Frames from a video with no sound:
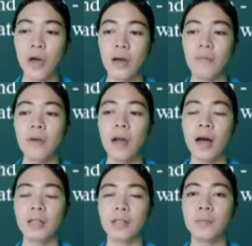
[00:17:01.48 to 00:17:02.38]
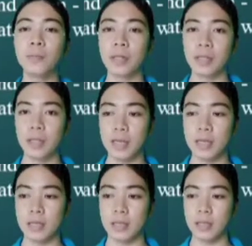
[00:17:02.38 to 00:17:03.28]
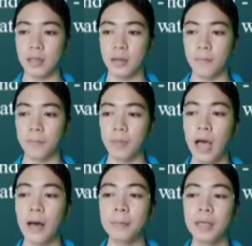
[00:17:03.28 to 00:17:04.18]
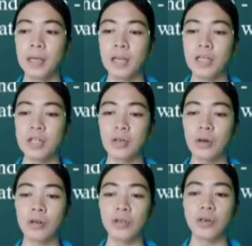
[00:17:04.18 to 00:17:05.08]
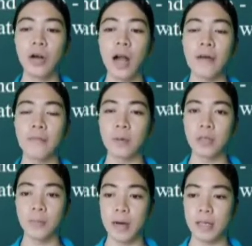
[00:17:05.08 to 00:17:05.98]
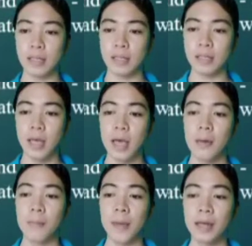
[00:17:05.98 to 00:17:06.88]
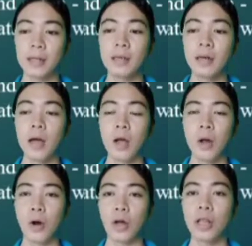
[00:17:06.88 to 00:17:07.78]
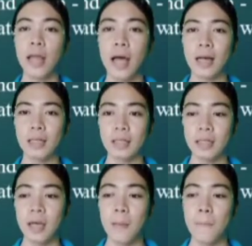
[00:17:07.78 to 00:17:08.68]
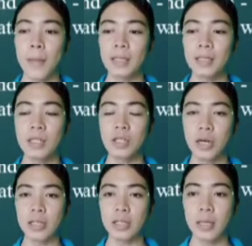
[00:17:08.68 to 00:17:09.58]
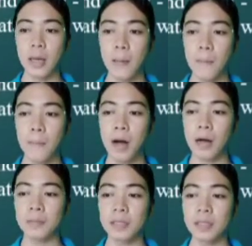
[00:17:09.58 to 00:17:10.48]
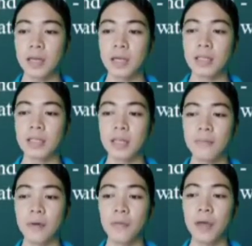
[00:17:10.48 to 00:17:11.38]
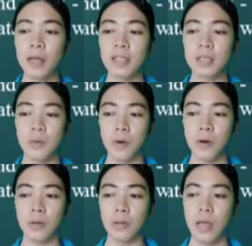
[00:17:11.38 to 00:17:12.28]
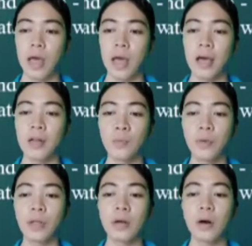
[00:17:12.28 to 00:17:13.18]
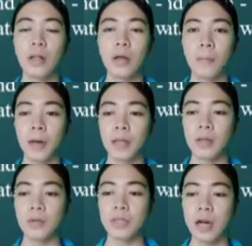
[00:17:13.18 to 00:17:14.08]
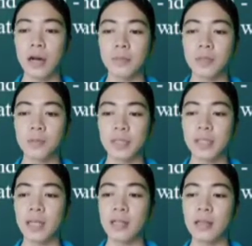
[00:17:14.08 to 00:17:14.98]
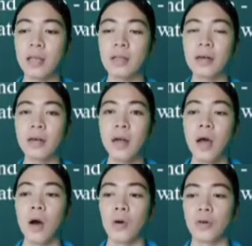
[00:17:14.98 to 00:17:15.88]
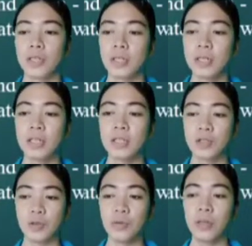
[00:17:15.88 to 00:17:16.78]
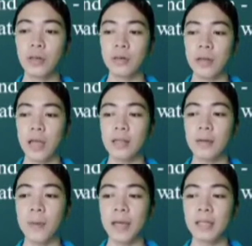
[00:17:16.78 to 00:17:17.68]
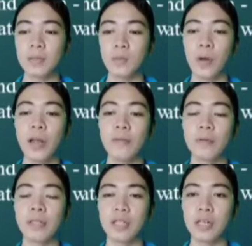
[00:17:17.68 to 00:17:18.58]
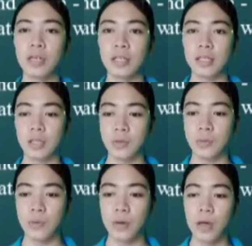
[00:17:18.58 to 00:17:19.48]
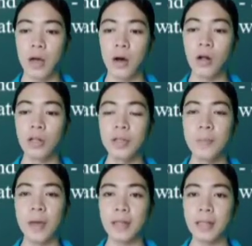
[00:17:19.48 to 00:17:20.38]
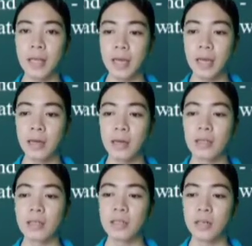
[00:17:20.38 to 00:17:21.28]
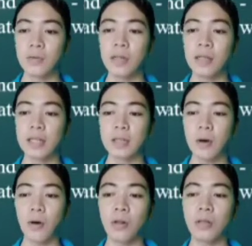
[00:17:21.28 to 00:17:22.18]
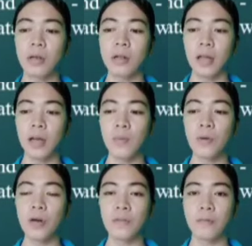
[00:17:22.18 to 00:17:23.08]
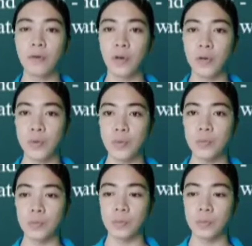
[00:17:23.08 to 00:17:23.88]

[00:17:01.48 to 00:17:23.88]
to every other built-in application on your Apple device: mail, contacts, messages, maps, Safari, and so on, and will call upon those apps to present data or search through their database whenever she needs to. Ultimately, Siri does all the legwork for you.